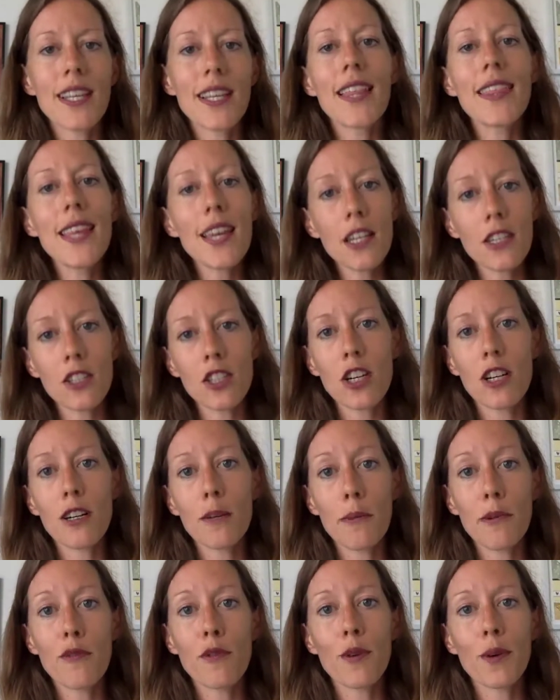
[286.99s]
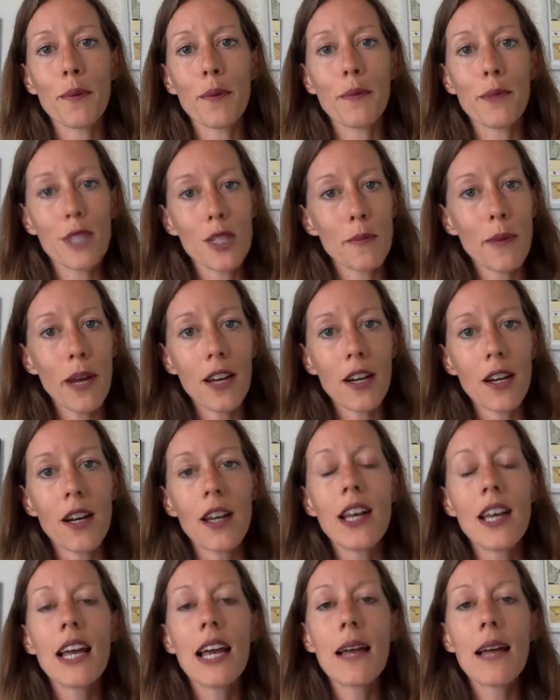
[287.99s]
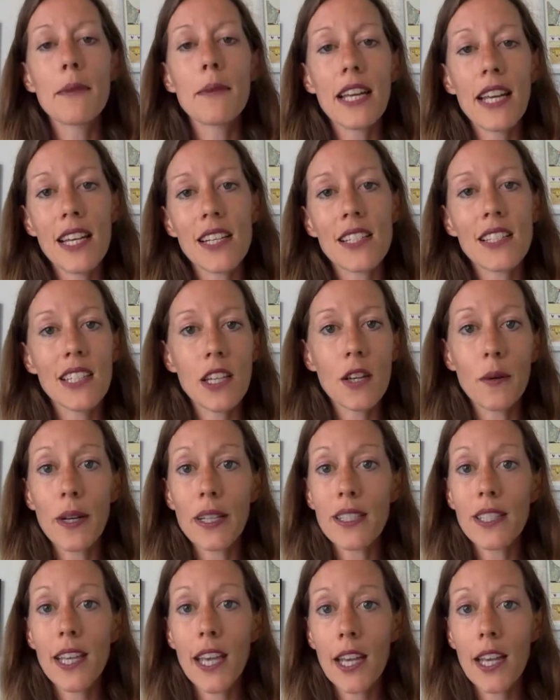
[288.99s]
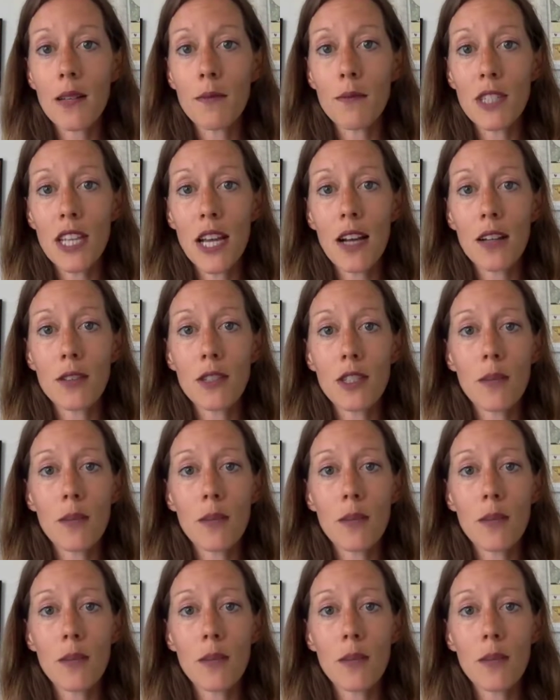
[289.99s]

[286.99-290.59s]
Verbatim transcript: And then it started performing much better, and my ACOS came down.